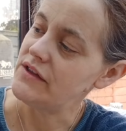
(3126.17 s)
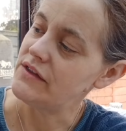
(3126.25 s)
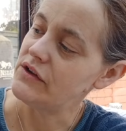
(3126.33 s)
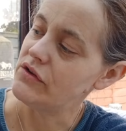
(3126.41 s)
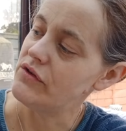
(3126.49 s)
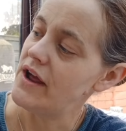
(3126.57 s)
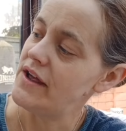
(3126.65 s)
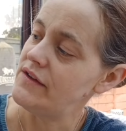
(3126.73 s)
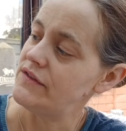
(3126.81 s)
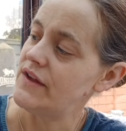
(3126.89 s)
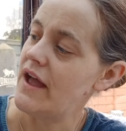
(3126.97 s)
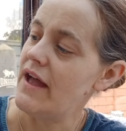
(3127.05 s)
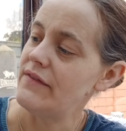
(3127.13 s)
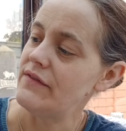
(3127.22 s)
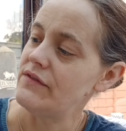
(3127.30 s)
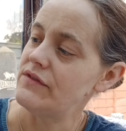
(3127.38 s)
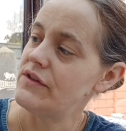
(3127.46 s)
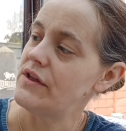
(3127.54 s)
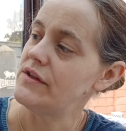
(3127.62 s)
the greys and
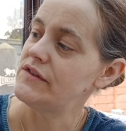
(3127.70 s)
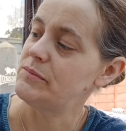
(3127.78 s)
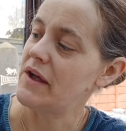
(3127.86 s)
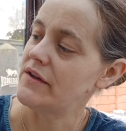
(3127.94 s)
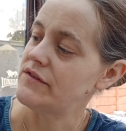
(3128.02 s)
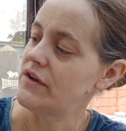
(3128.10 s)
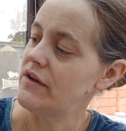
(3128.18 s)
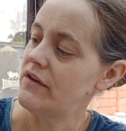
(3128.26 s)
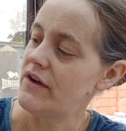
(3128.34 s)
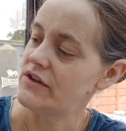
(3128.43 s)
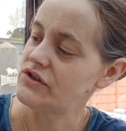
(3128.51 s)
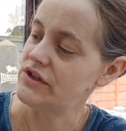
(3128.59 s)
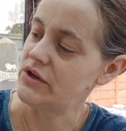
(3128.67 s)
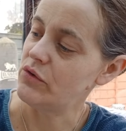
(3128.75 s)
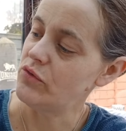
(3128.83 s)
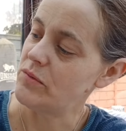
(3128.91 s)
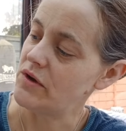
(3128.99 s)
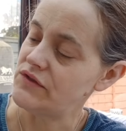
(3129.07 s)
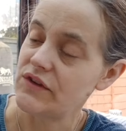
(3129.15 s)
the Spectre are actually
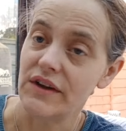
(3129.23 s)
almost